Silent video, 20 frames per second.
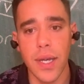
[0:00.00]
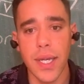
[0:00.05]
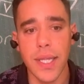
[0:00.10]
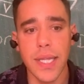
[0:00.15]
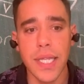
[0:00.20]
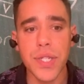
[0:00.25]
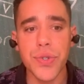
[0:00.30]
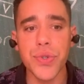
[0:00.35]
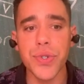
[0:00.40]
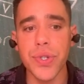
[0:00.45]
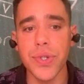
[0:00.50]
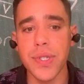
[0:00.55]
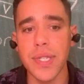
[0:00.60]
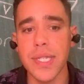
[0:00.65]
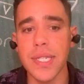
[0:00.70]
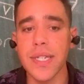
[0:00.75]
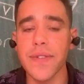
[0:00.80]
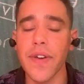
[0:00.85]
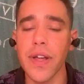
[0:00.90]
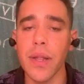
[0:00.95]
This reduces
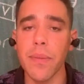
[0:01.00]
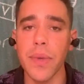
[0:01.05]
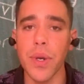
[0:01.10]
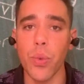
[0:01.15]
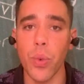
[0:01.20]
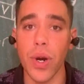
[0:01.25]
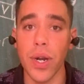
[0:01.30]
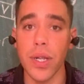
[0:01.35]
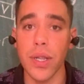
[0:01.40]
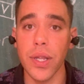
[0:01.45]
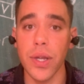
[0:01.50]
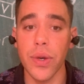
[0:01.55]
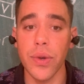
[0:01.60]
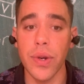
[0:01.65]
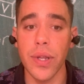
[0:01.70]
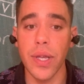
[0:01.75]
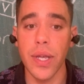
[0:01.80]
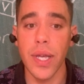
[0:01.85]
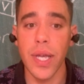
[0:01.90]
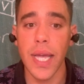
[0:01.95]
development workload
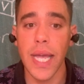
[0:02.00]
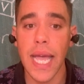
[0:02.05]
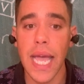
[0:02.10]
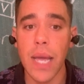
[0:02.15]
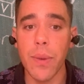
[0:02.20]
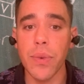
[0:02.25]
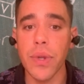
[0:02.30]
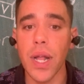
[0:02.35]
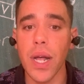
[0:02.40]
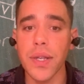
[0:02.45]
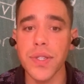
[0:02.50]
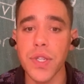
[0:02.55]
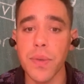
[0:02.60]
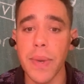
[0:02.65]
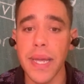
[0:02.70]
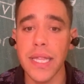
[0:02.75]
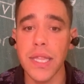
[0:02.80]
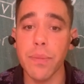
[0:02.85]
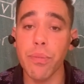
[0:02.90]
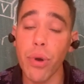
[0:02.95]
and will also
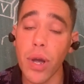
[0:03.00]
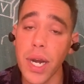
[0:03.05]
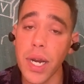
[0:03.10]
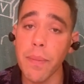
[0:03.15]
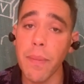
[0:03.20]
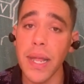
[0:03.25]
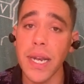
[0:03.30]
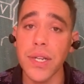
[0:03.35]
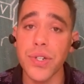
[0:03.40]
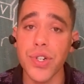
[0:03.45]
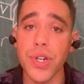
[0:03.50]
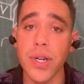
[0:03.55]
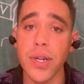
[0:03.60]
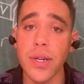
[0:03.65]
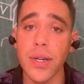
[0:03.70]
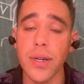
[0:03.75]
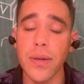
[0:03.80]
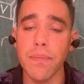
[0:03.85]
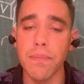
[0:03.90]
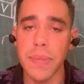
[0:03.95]
make the product
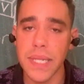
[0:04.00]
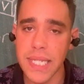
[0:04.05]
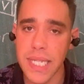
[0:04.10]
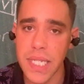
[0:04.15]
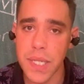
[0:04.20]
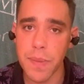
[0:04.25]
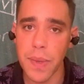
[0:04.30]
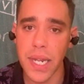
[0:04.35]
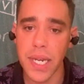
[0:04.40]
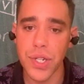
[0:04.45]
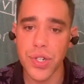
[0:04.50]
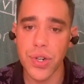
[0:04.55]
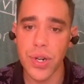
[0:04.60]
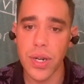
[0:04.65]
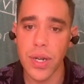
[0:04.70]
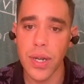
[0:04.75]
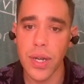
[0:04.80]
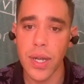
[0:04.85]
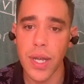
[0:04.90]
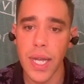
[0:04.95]
manager, business
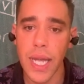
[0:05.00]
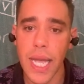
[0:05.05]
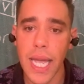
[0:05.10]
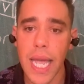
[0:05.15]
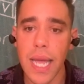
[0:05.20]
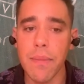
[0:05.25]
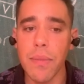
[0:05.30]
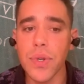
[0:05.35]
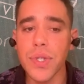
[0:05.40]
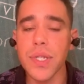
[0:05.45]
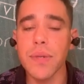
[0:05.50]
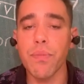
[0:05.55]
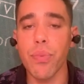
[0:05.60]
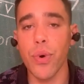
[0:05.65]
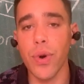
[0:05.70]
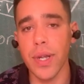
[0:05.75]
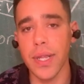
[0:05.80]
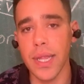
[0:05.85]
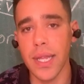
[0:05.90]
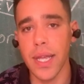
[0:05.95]
manager, and most
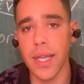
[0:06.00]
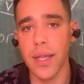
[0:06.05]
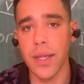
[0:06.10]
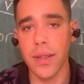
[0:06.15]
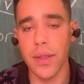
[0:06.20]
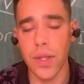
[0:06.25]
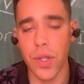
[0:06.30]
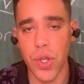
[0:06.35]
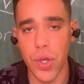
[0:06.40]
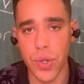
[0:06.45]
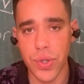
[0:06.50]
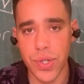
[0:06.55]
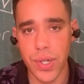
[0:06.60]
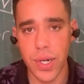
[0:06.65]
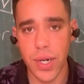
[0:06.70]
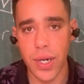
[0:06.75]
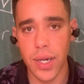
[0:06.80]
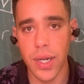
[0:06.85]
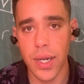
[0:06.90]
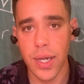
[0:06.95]
importantly, the
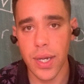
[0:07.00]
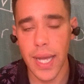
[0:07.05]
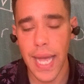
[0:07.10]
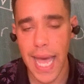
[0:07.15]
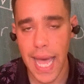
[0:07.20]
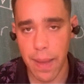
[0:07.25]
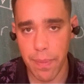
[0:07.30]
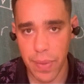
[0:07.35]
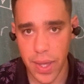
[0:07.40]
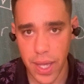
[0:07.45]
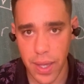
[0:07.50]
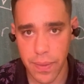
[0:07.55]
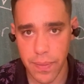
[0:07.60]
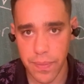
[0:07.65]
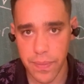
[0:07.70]
user happy.